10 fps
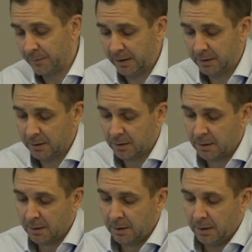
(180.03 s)
making,
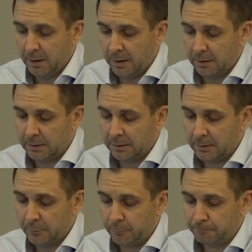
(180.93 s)

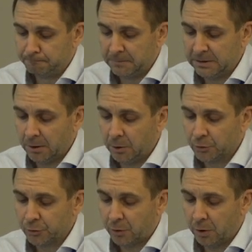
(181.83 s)
and it
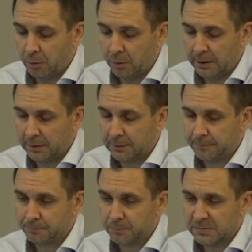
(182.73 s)
allows to calculate
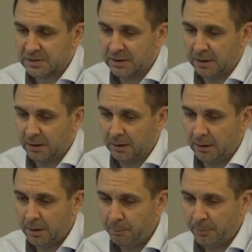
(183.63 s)
the
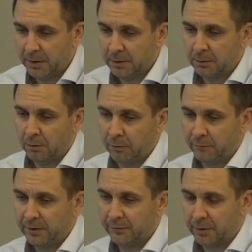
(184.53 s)
impact of
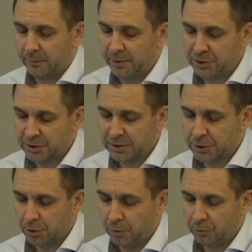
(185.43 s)
different measures
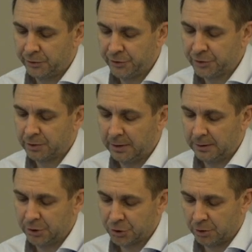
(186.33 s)
on regional and
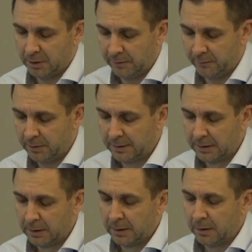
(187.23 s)
national level.
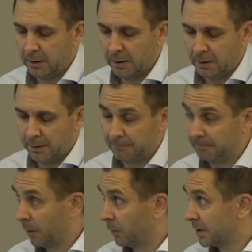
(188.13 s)

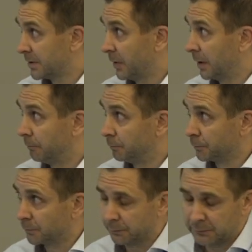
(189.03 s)
I will explain
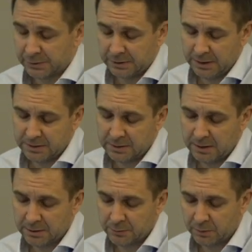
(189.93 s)
in the next
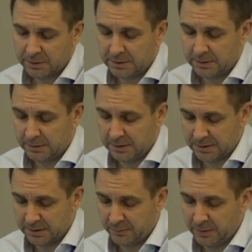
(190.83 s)
slides what does
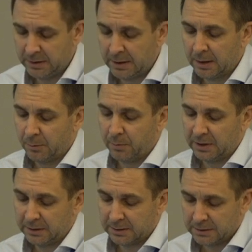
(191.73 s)
it mean,
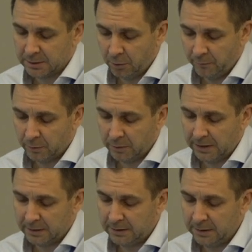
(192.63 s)
but the overall
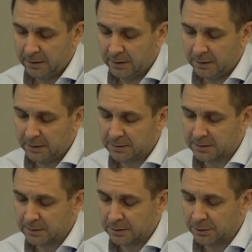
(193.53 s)
idea
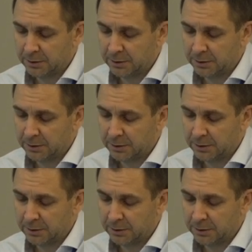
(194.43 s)
is